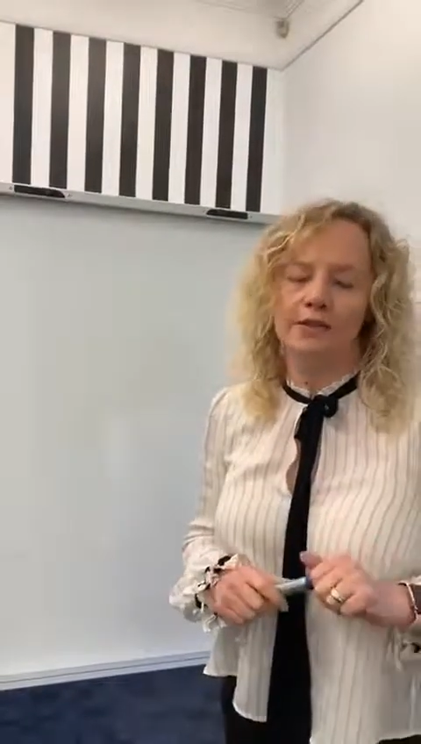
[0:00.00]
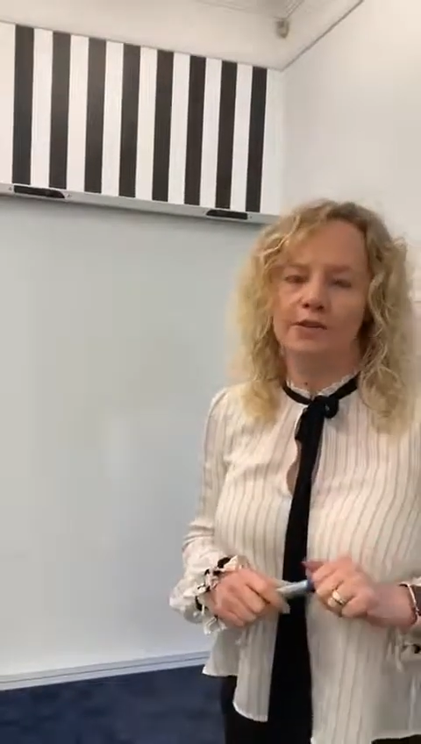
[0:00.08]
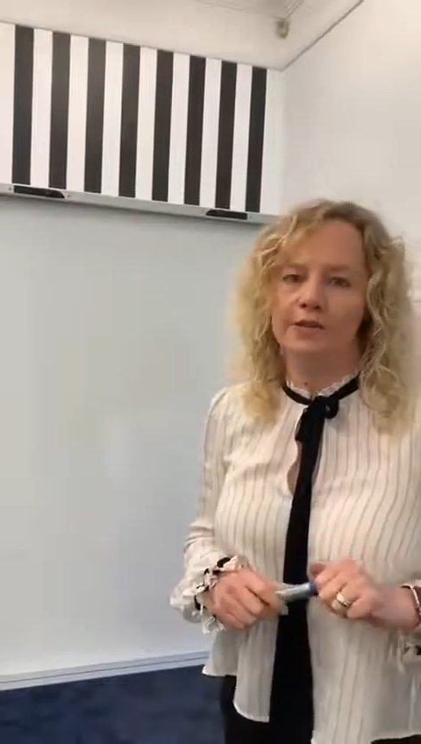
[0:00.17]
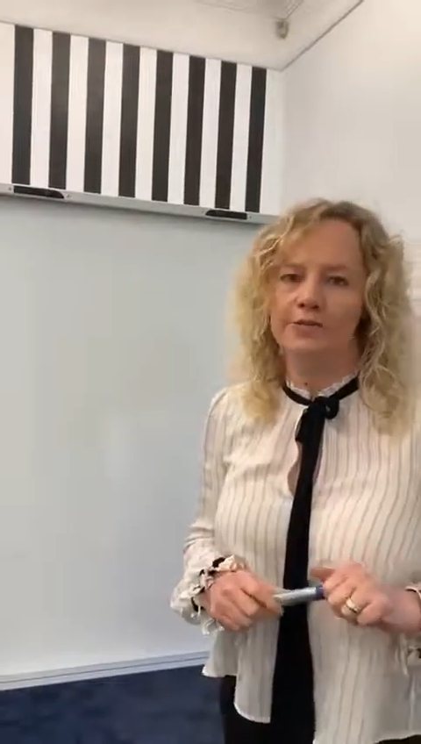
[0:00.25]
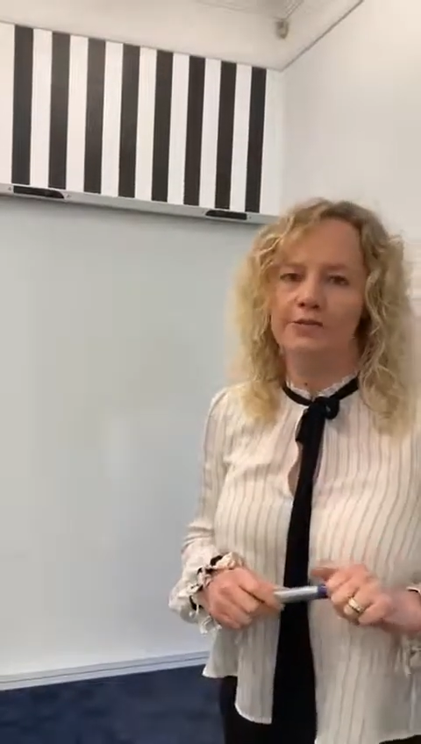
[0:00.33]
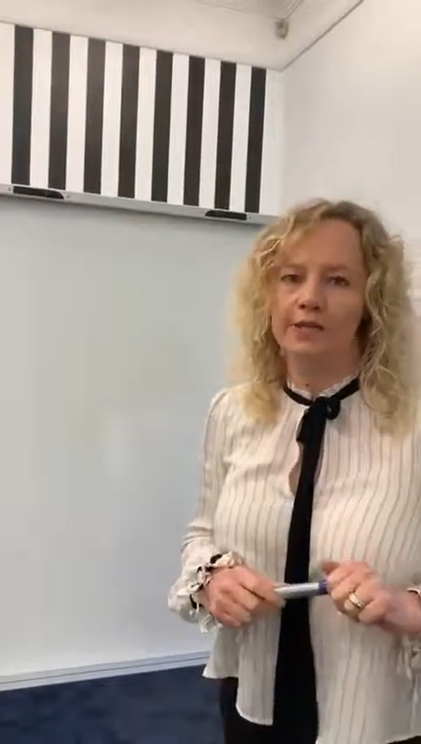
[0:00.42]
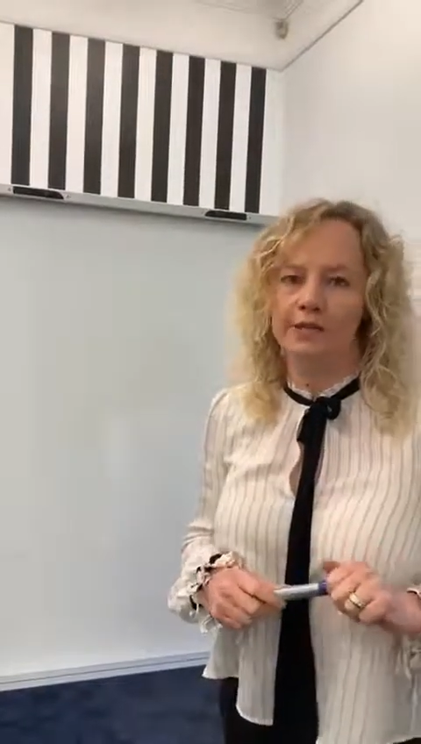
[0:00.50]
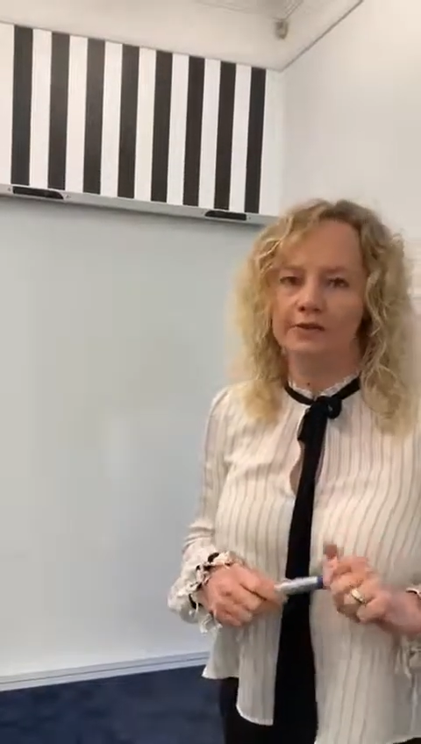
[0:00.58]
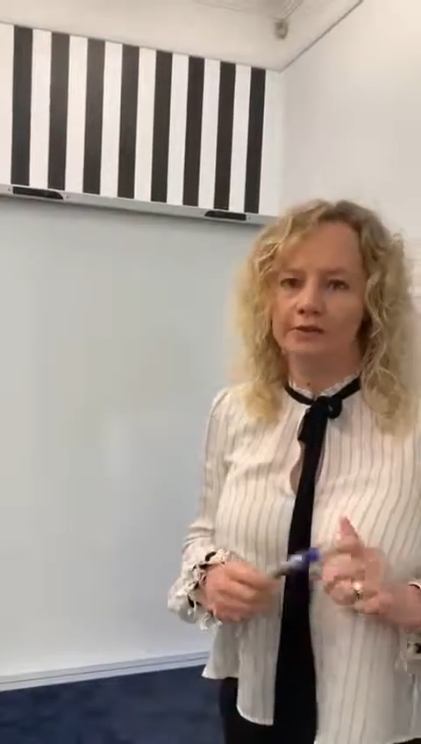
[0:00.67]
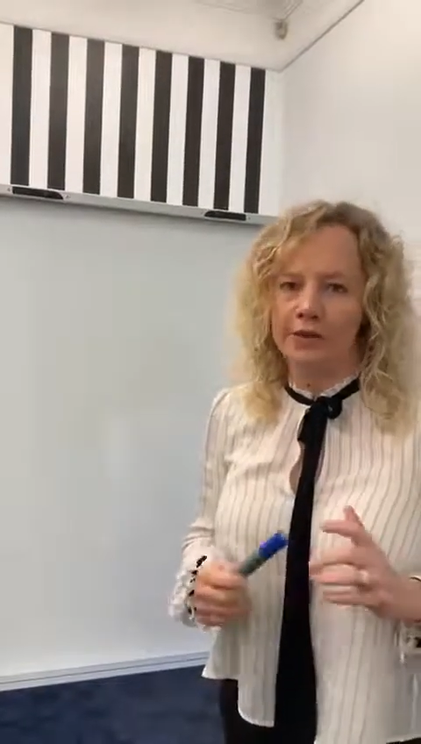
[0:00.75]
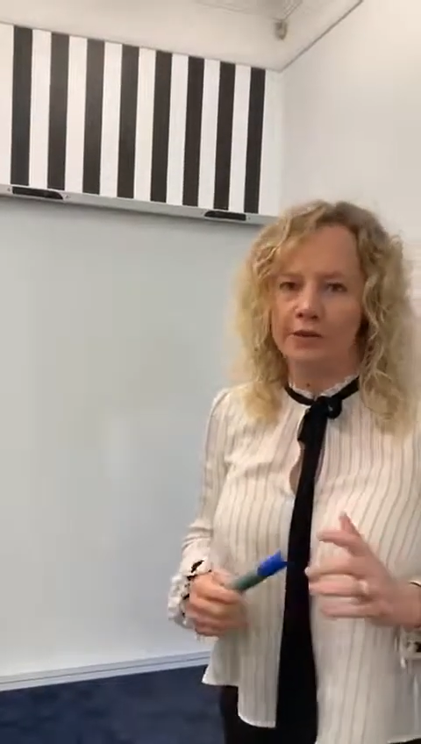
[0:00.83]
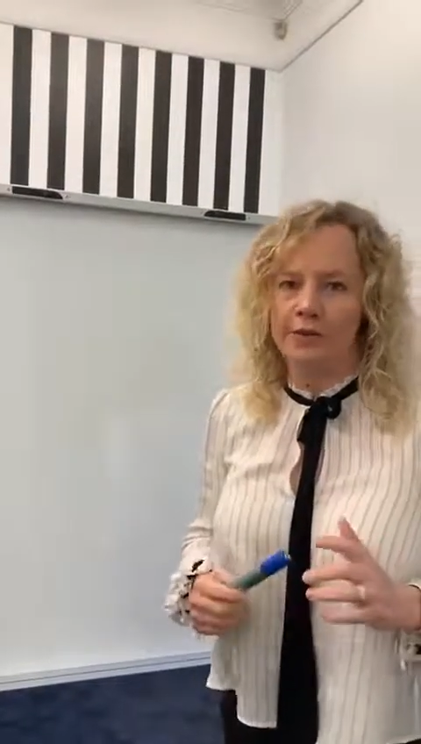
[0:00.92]
So it's a really
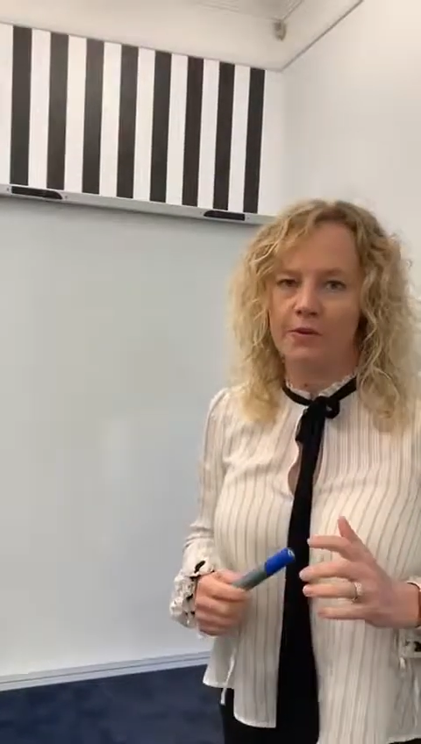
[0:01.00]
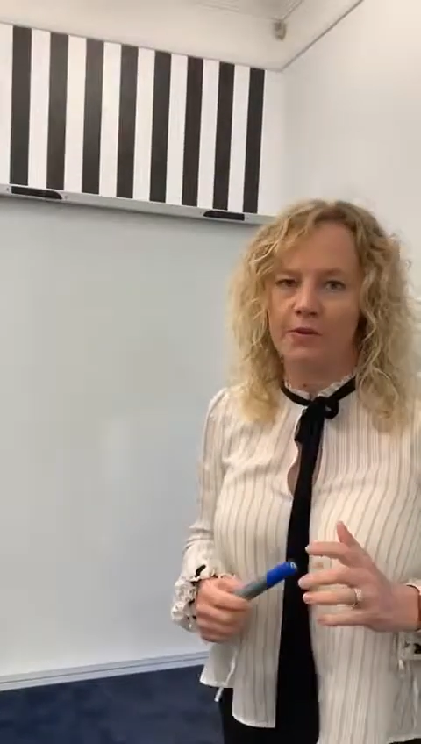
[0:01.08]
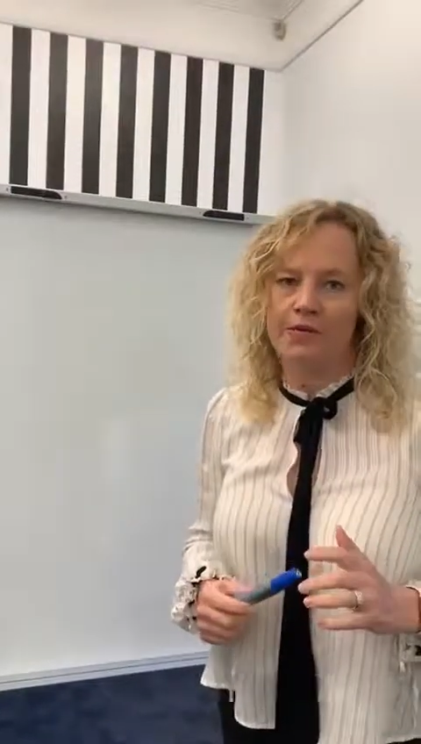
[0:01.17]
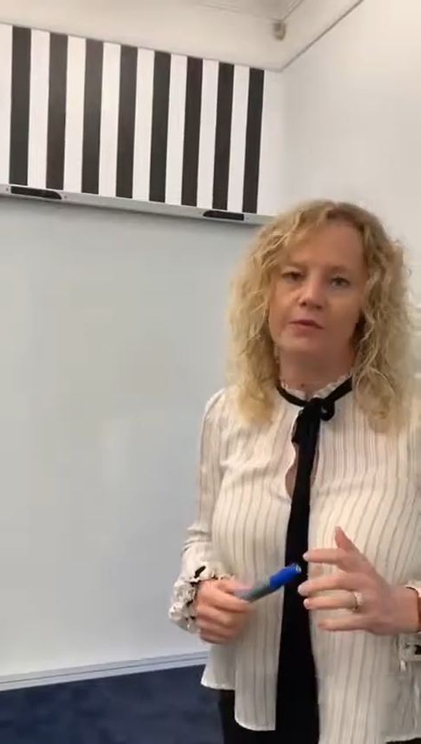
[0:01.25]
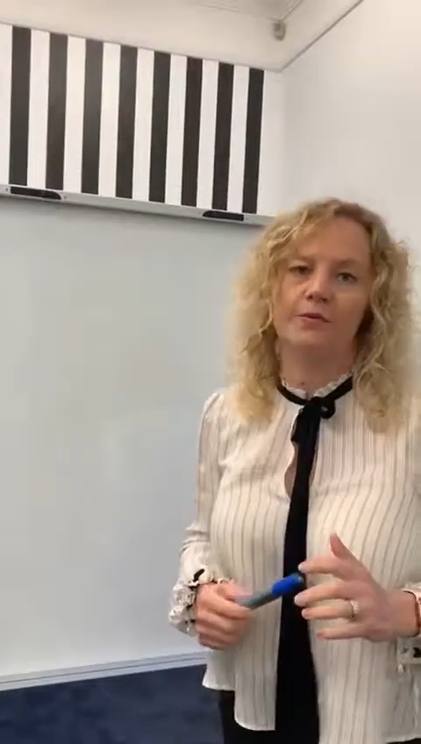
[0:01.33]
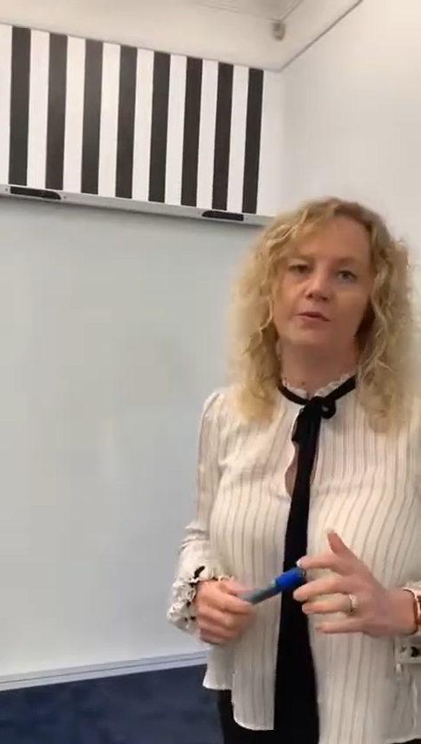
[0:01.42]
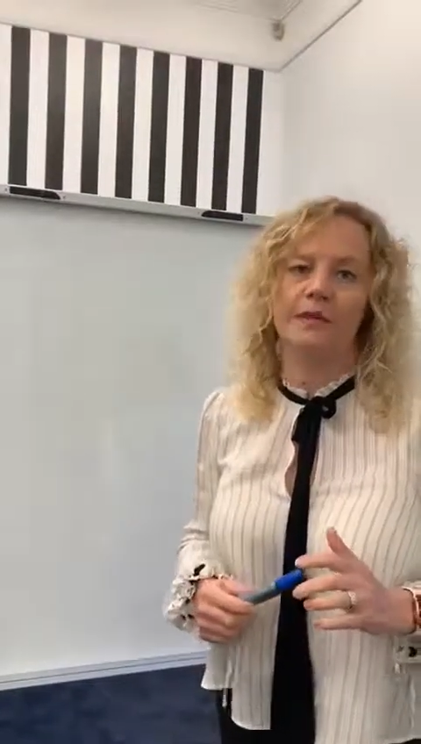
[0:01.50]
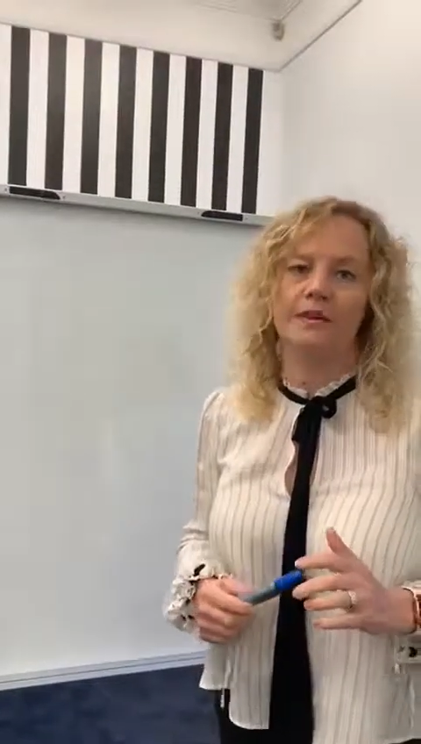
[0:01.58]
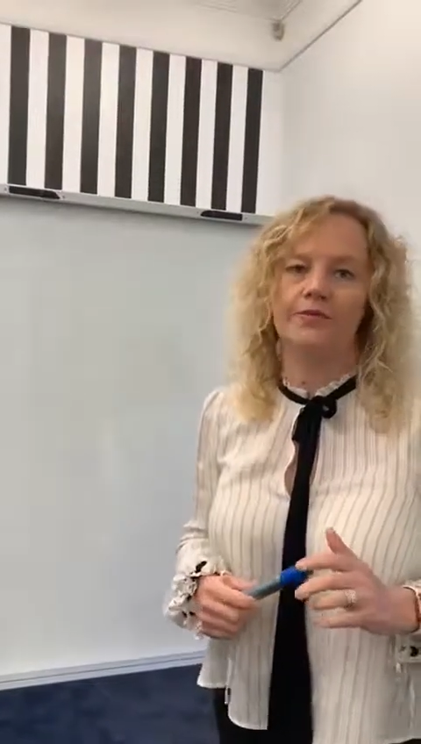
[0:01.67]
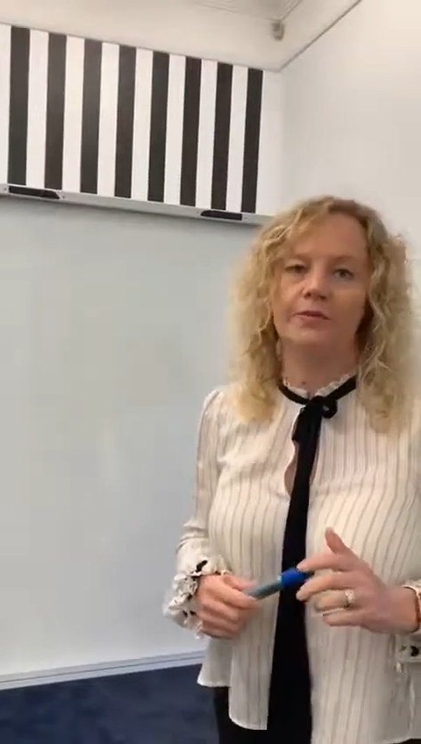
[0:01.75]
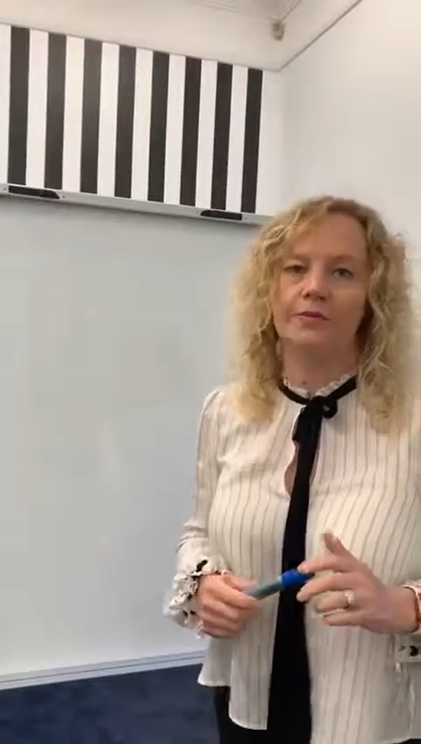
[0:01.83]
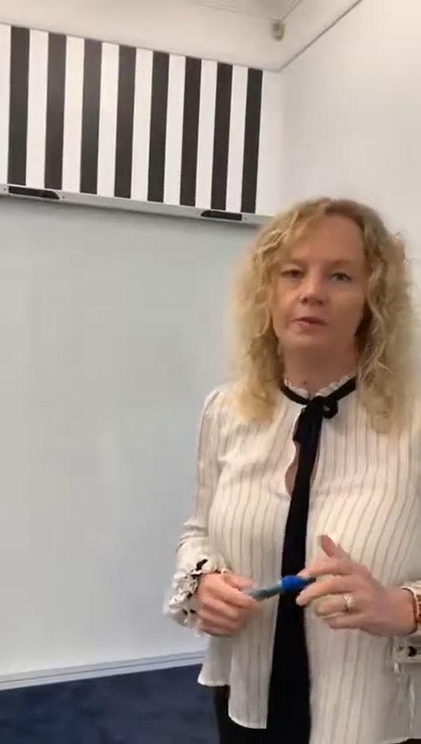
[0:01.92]
frequent question we
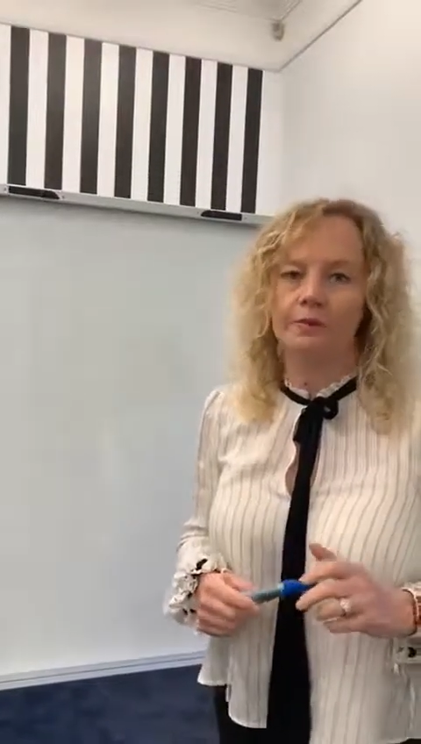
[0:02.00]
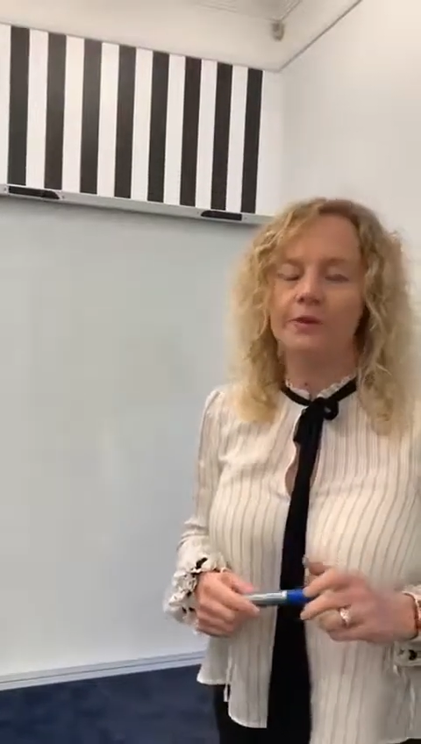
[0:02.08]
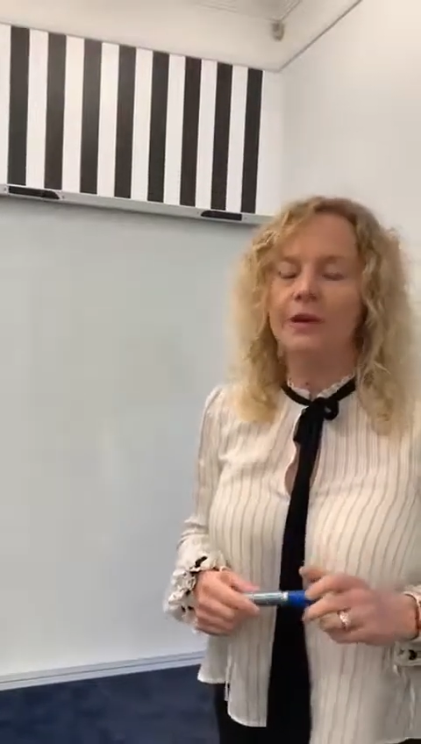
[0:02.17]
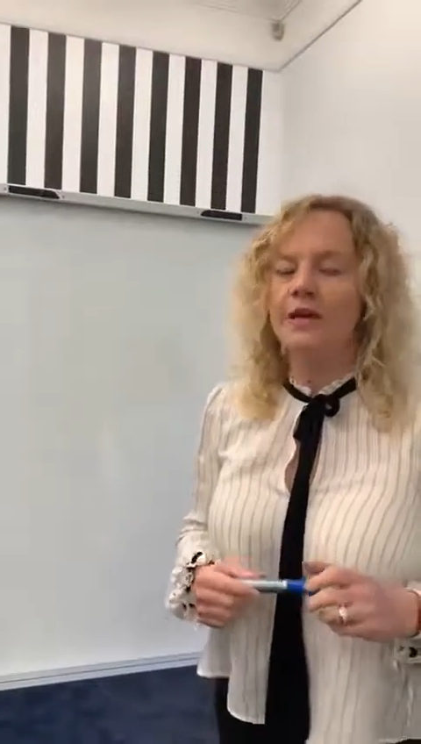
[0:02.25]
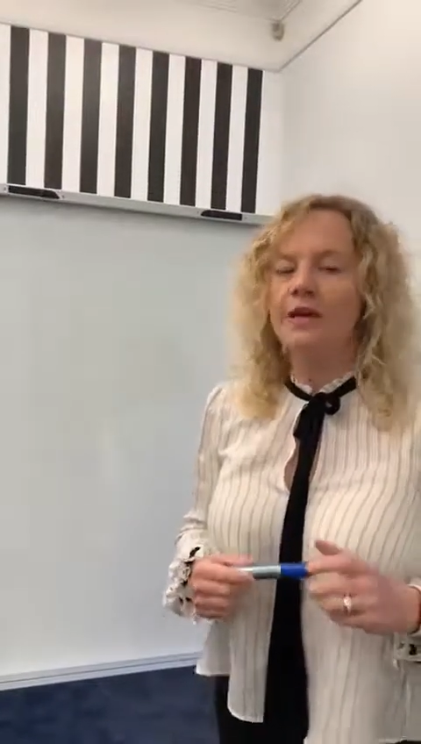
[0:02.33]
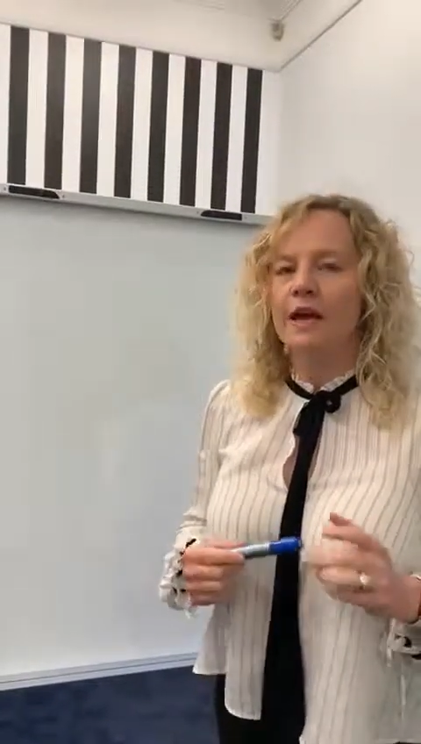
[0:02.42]
get from people.